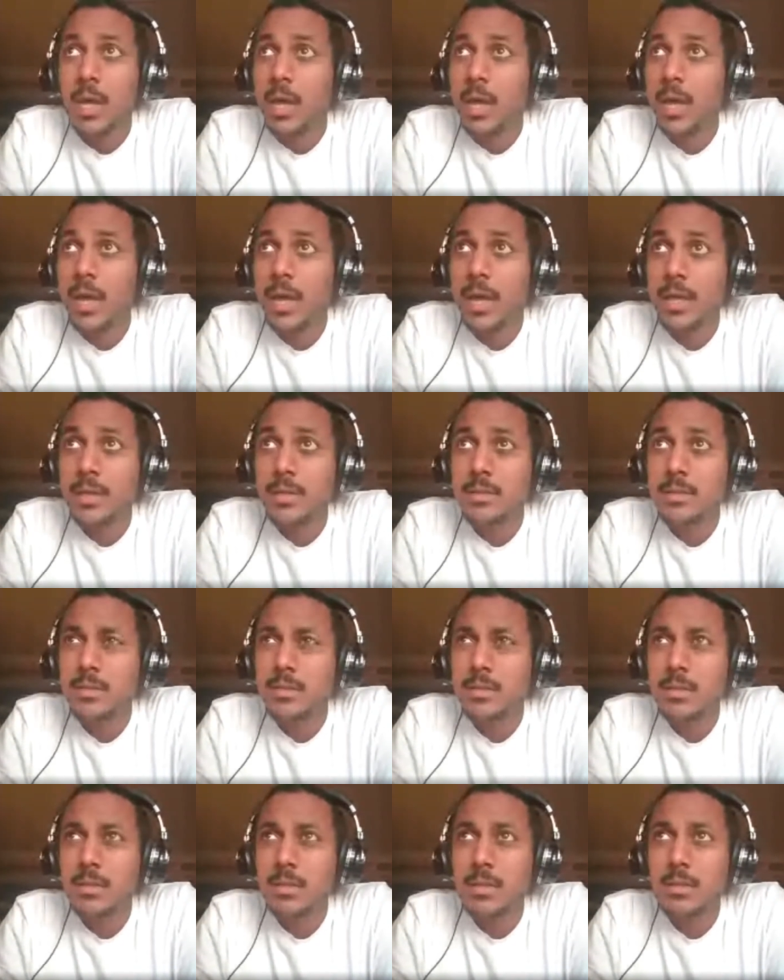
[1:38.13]

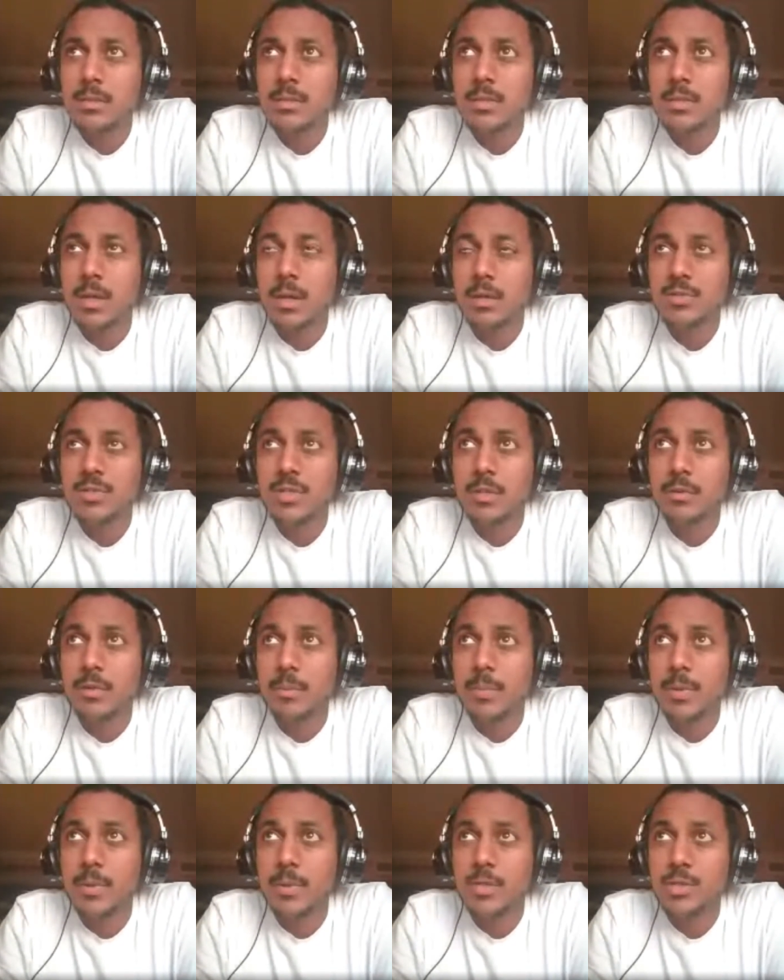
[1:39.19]
And he's the
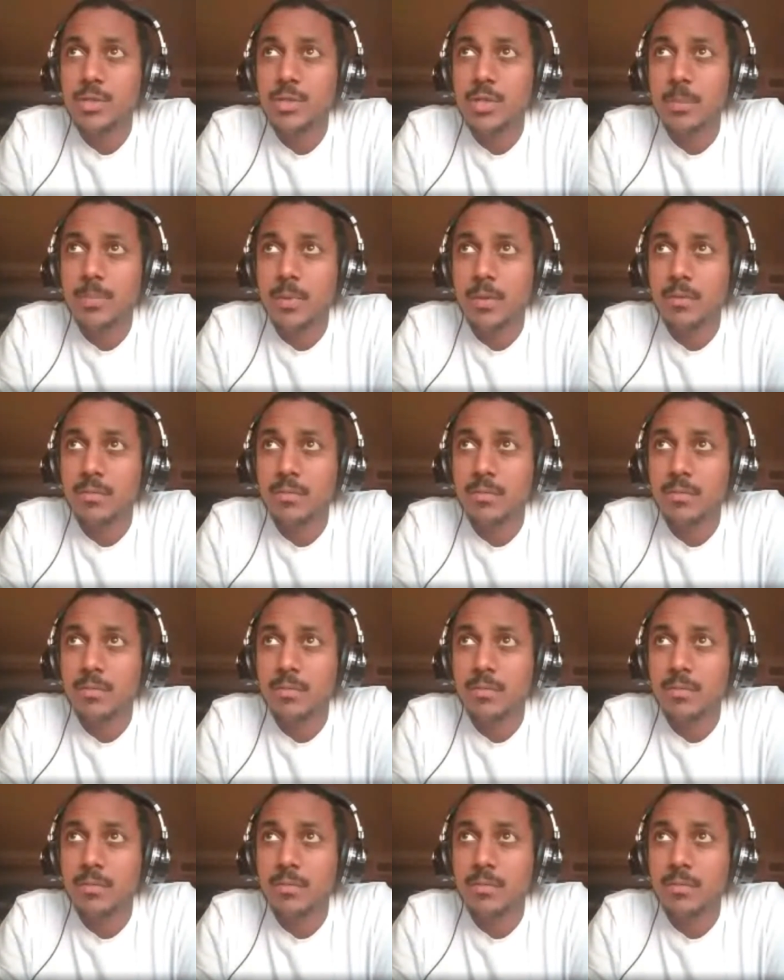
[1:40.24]
auxiliary bishop